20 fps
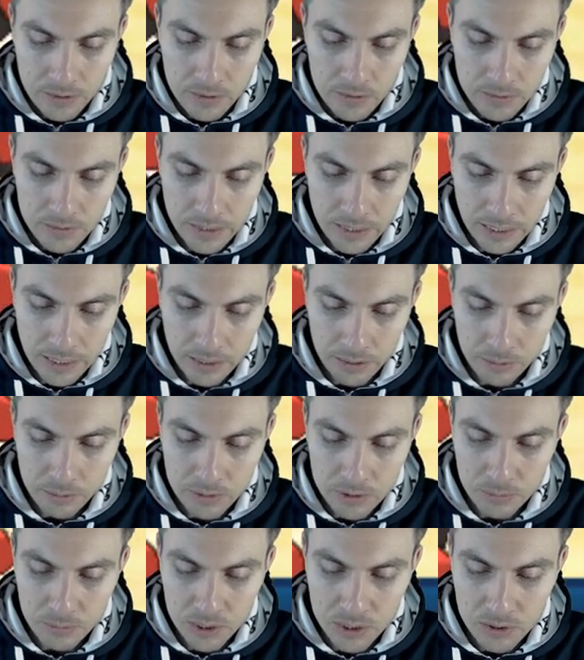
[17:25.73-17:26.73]
Now,
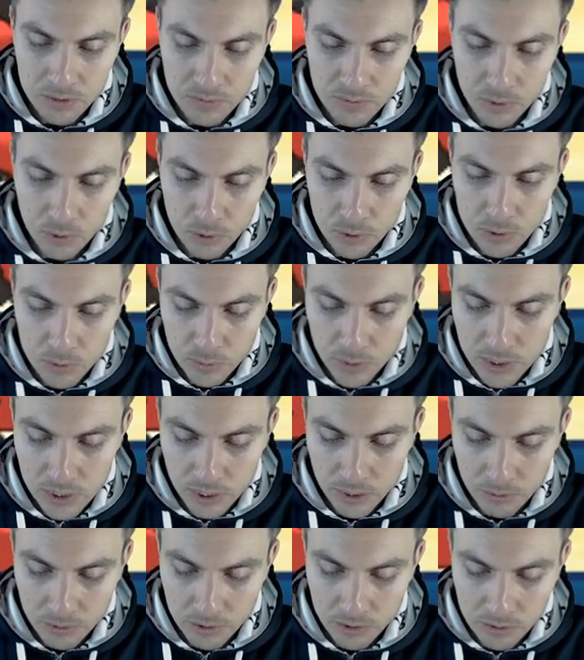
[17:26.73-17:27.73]
do we just Volt Switch
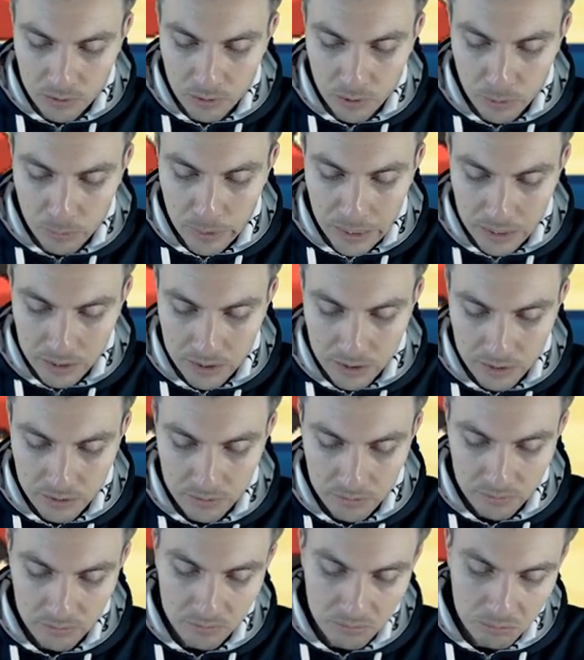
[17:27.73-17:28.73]
out on the Crobat?
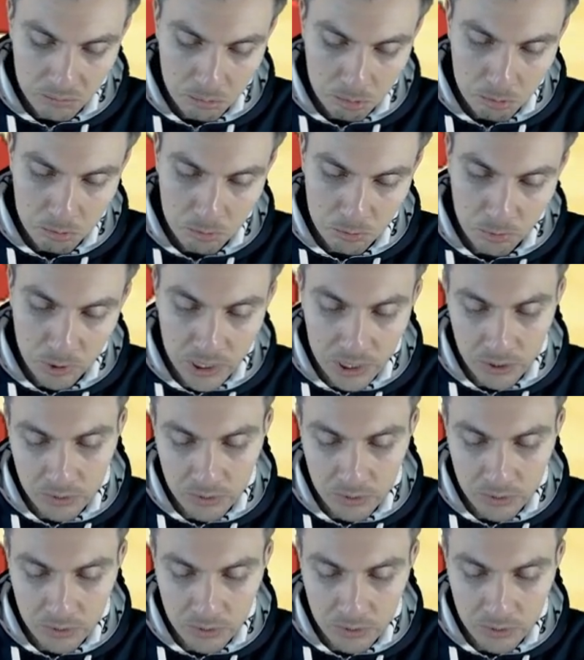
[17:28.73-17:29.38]
We could